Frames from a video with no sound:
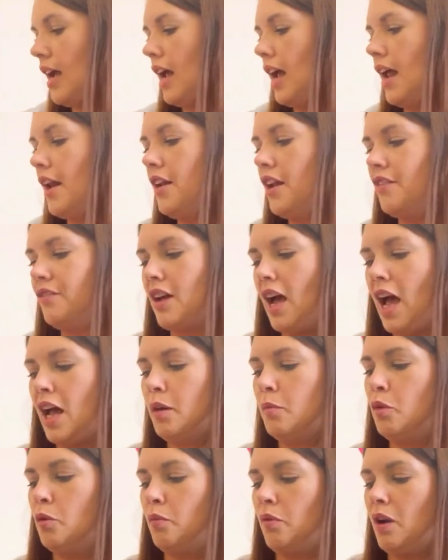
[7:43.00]
Another
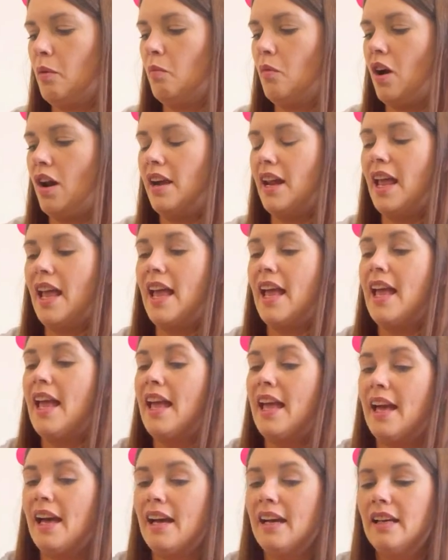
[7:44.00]
animal print one
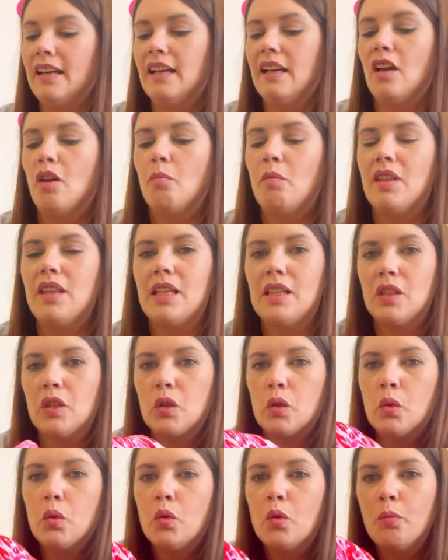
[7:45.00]
here. But this
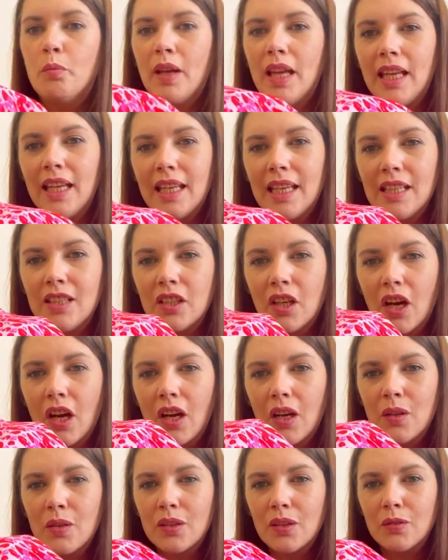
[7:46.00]
is all pinky
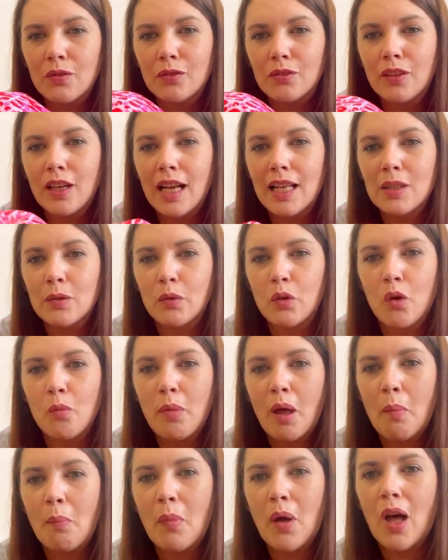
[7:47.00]
tones and reds. We've got a
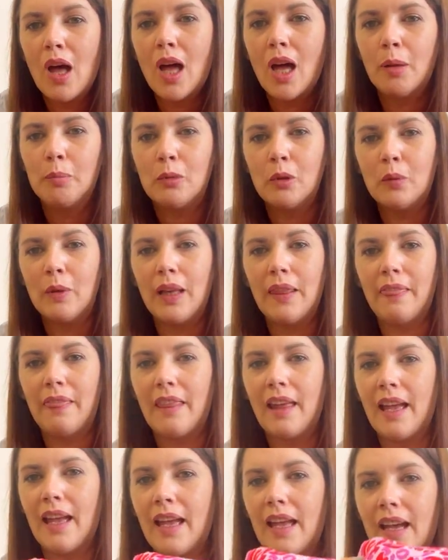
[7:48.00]
bit of purple in
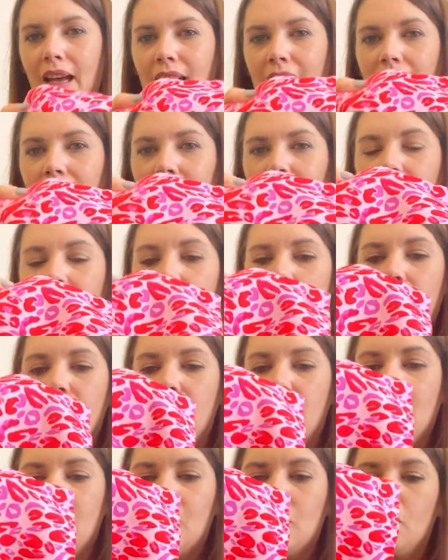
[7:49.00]
there.
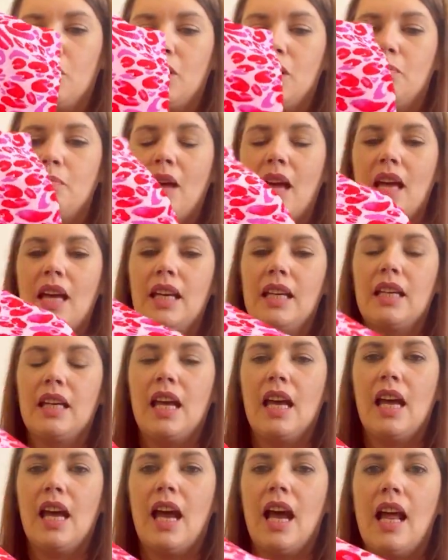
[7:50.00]
This would make
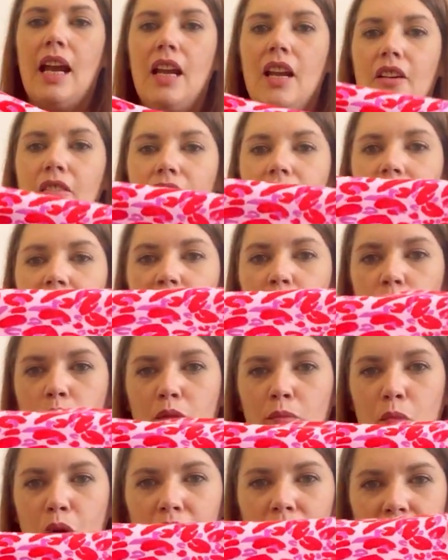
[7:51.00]
a lovely sort
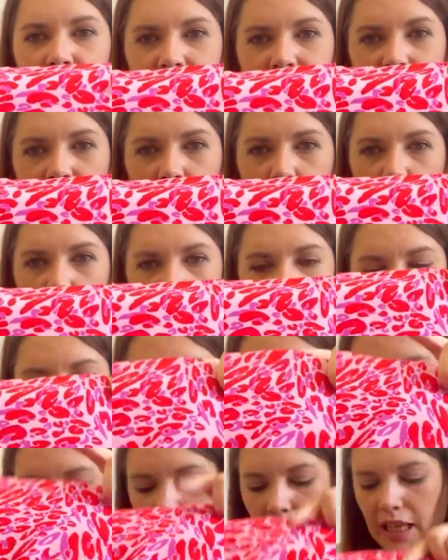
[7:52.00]
of more fitted dress,
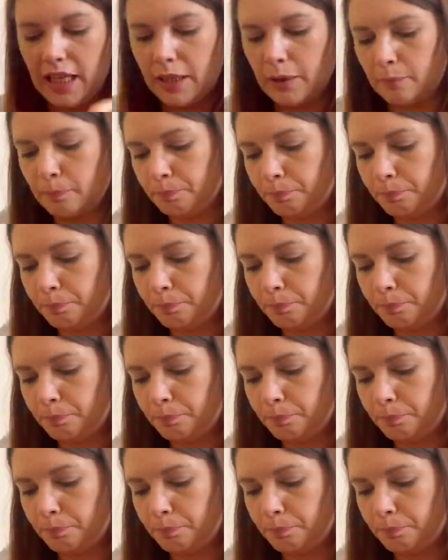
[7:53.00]
I think.